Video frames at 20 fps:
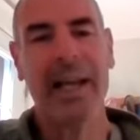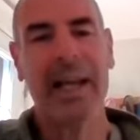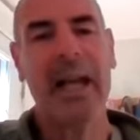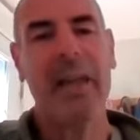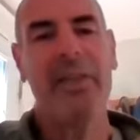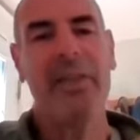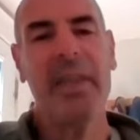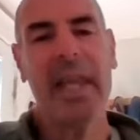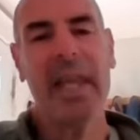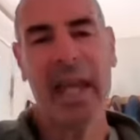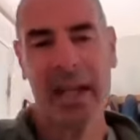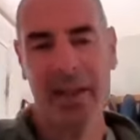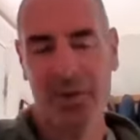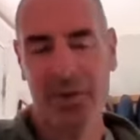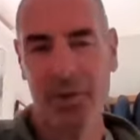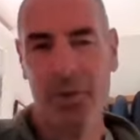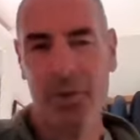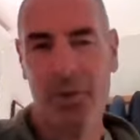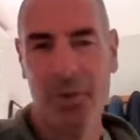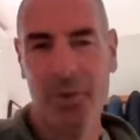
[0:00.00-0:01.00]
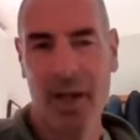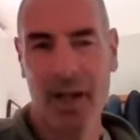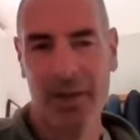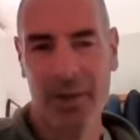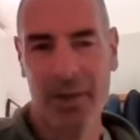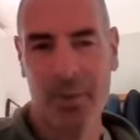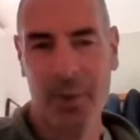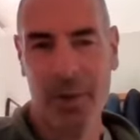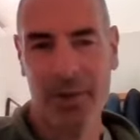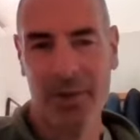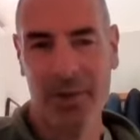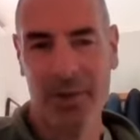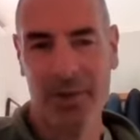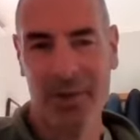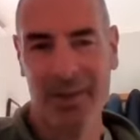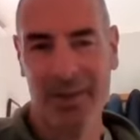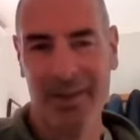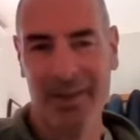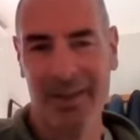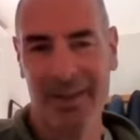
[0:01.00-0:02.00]
and the answer to that
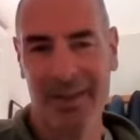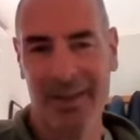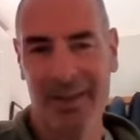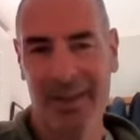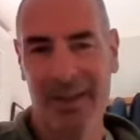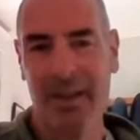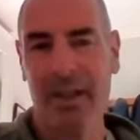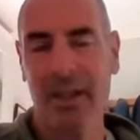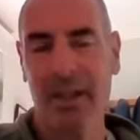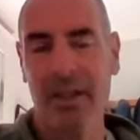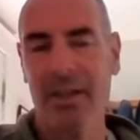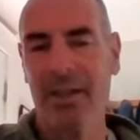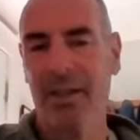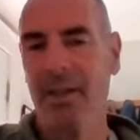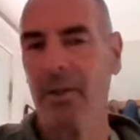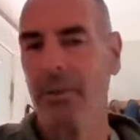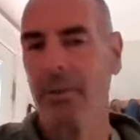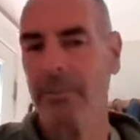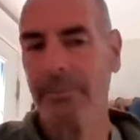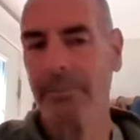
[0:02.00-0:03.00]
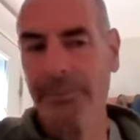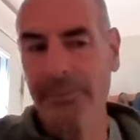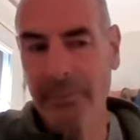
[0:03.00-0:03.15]
question. So